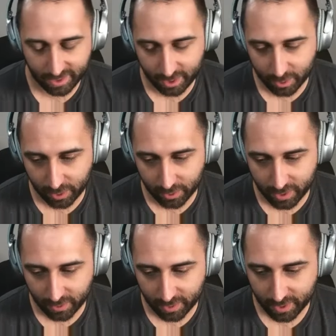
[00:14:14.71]
You
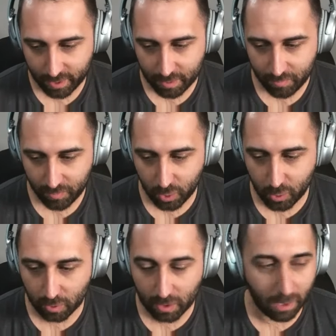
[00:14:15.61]
don't
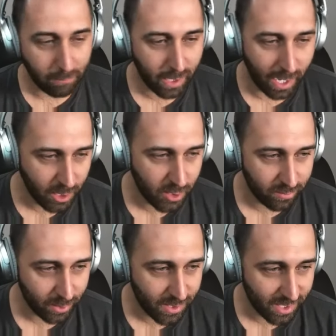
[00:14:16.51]
love
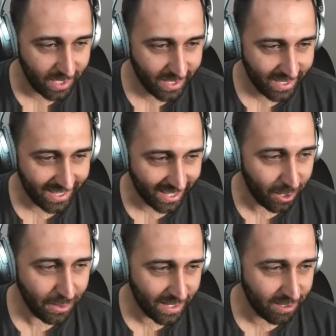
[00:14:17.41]
controversy.
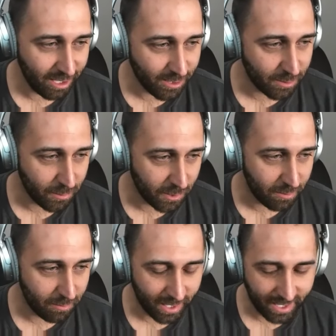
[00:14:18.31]
All these things are warned
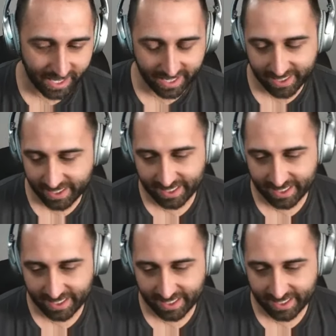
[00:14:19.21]
about.